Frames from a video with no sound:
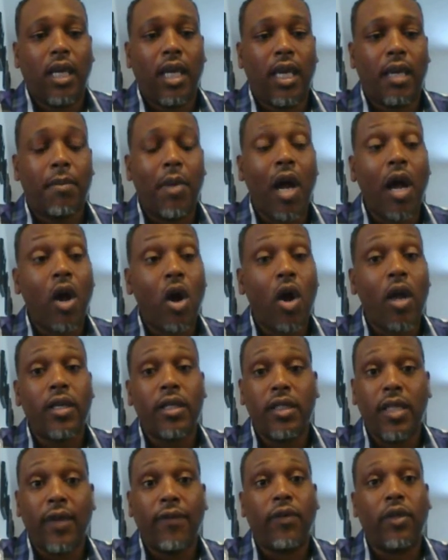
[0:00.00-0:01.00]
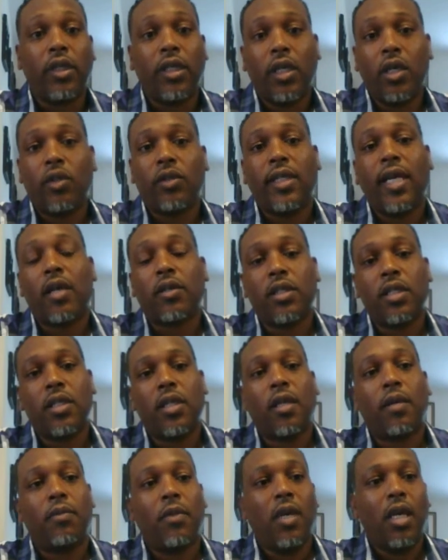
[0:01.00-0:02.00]
and my heart definitely goes out to
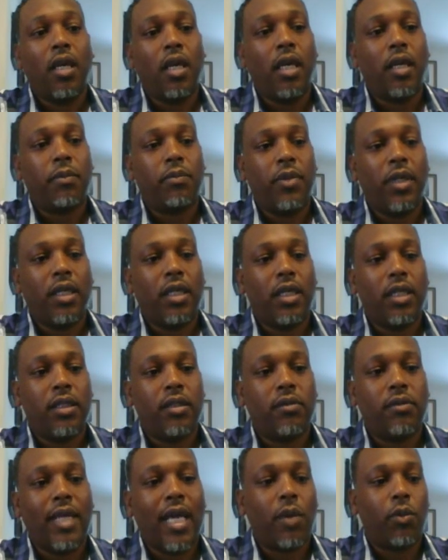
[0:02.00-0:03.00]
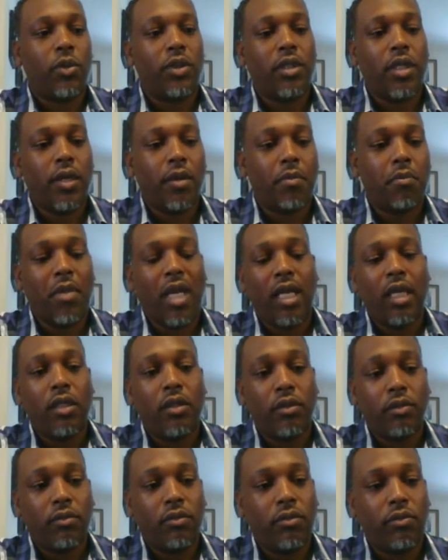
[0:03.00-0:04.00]
them because that was their
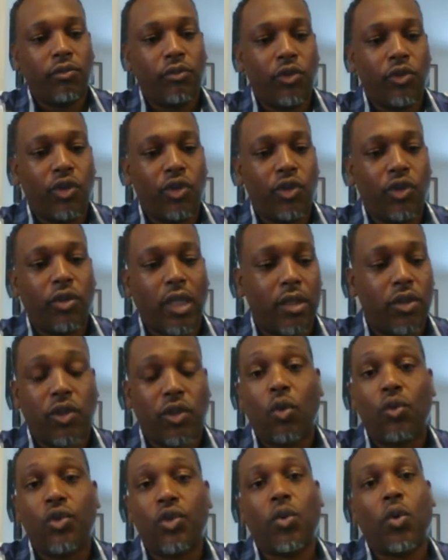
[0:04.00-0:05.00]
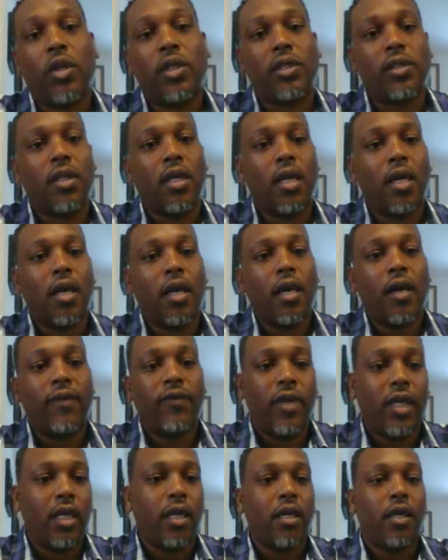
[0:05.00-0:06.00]
main sole source
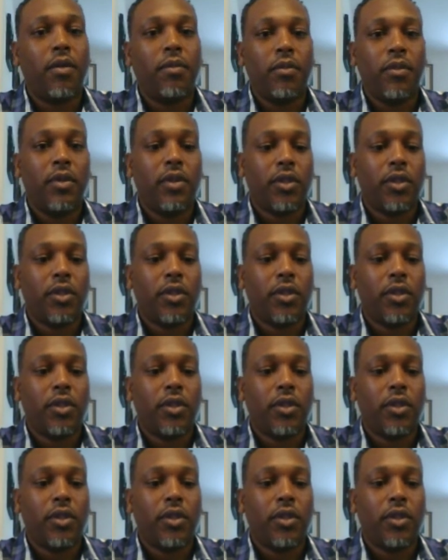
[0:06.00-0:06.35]
of income.